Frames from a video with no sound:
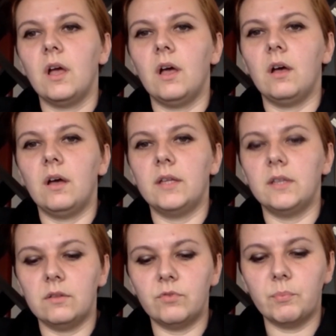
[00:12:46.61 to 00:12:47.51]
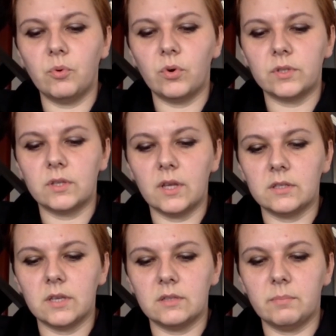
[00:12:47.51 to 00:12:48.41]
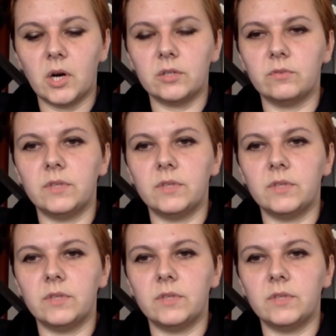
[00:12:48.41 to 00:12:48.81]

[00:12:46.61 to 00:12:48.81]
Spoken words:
and report as part of